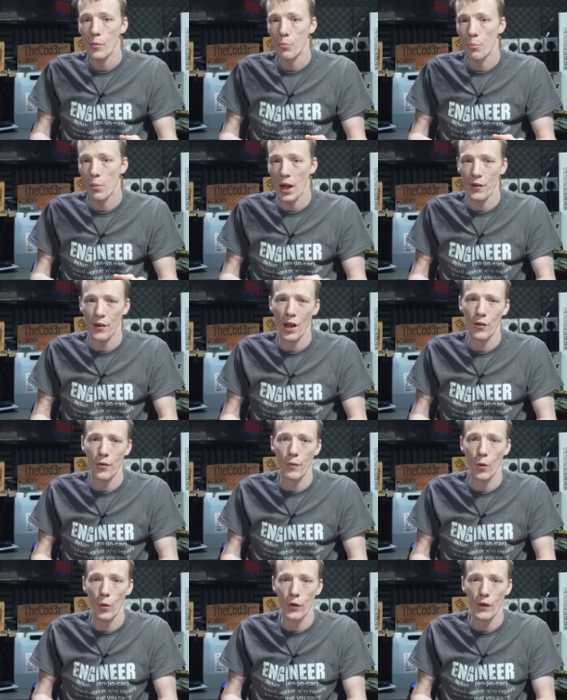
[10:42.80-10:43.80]
PlayStation
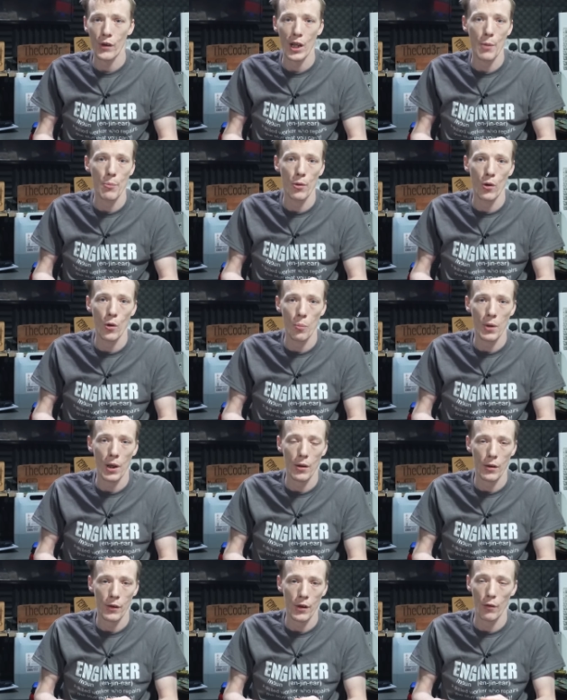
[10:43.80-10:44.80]
4 Slim, or
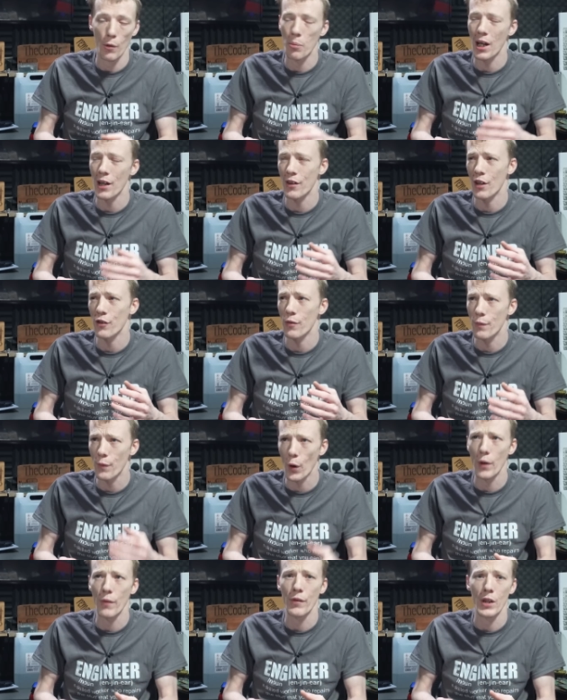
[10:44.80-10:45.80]
sorry, PlayStation
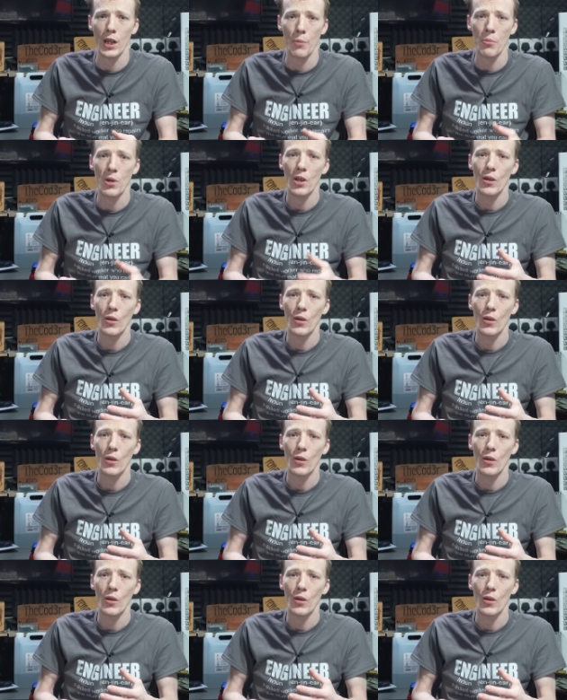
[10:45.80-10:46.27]
5 Slim,